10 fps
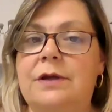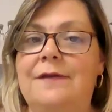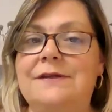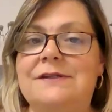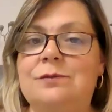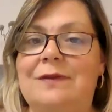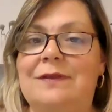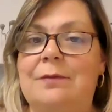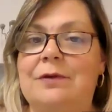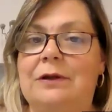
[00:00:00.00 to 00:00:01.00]
And this is
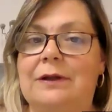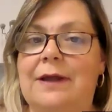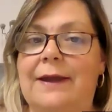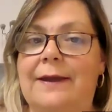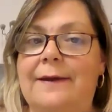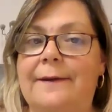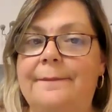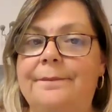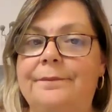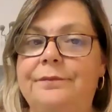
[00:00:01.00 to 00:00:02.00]
what they would look like.
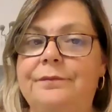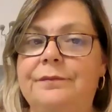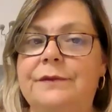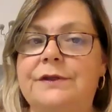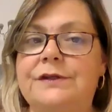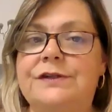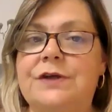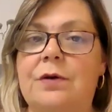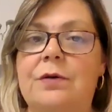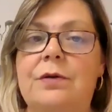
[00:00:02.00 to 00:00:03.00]

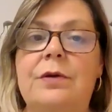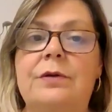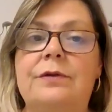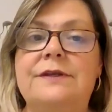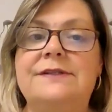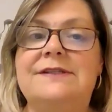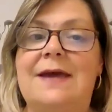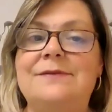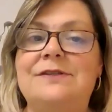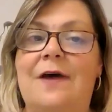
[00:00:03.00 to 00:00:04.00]
So the
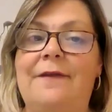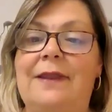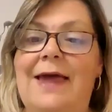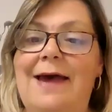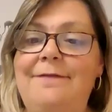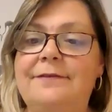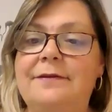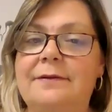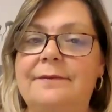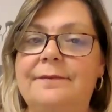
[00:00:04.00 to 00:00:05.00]
stem's on the
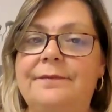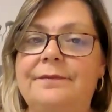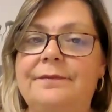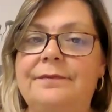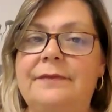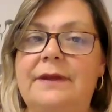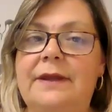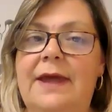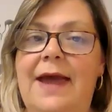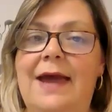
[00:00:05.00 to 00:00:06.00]
left,
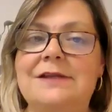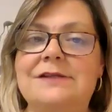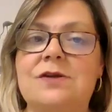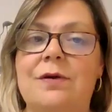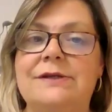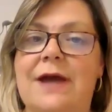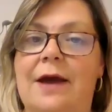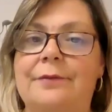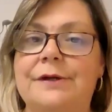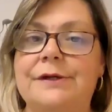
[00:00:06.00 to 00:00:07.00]
and it's going
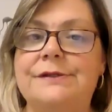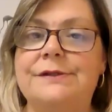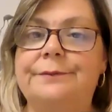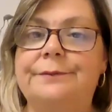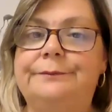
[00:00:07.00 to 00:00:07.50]
downwards.